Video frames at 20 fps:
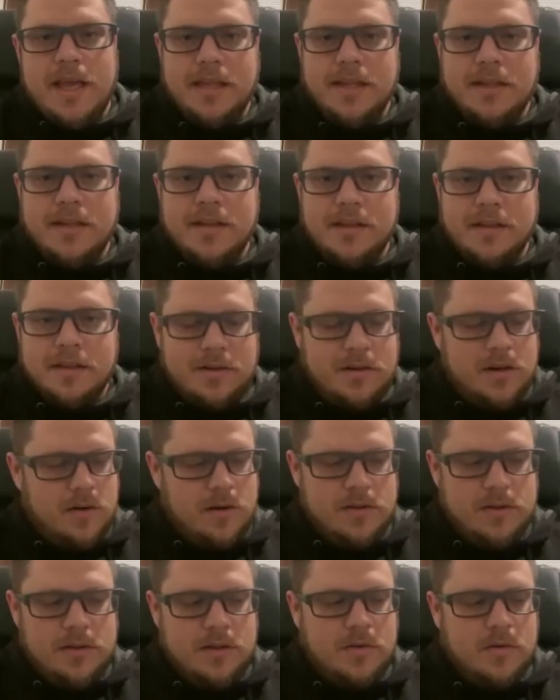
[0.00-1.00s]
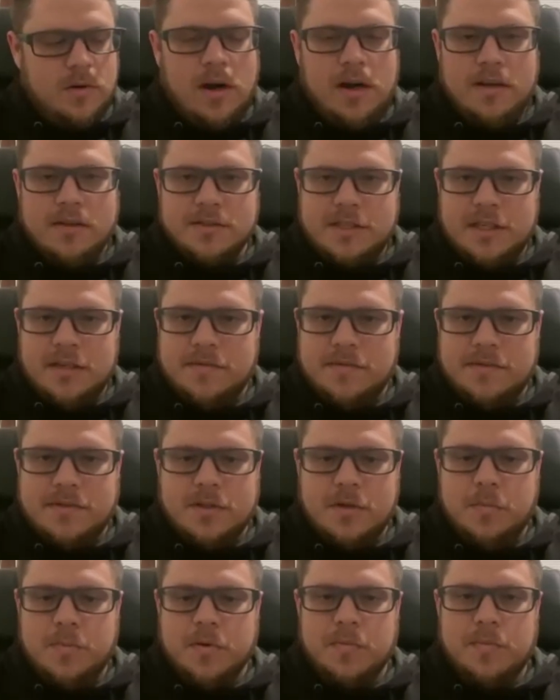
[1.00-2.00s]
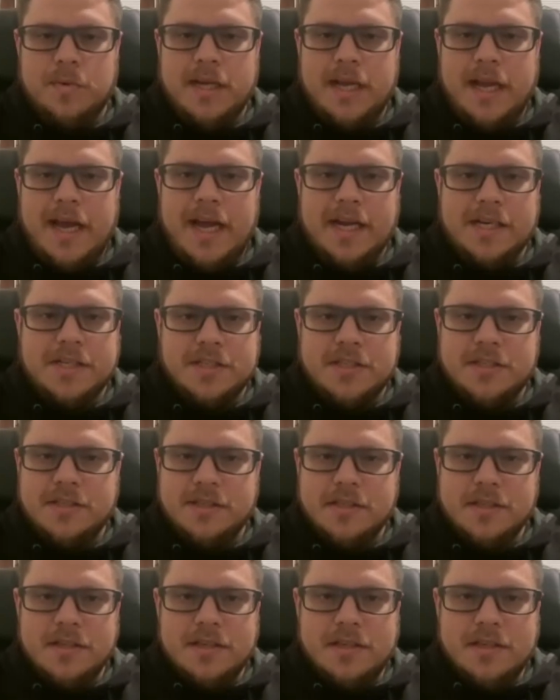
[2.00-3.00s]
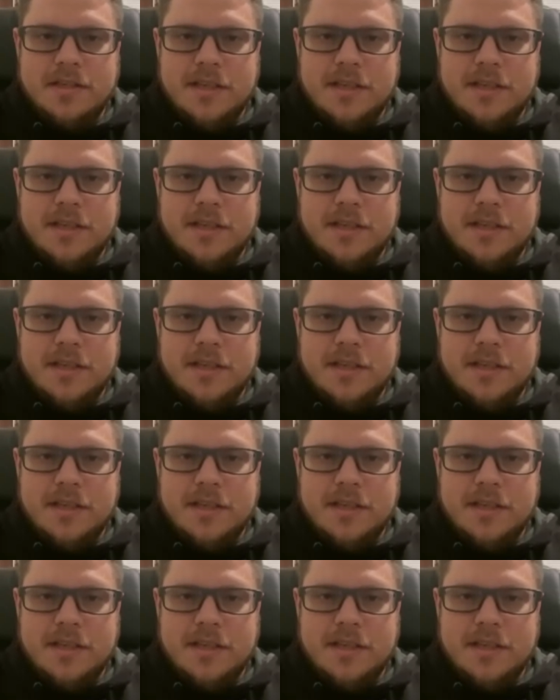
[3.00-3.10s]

the crawls give super big action. They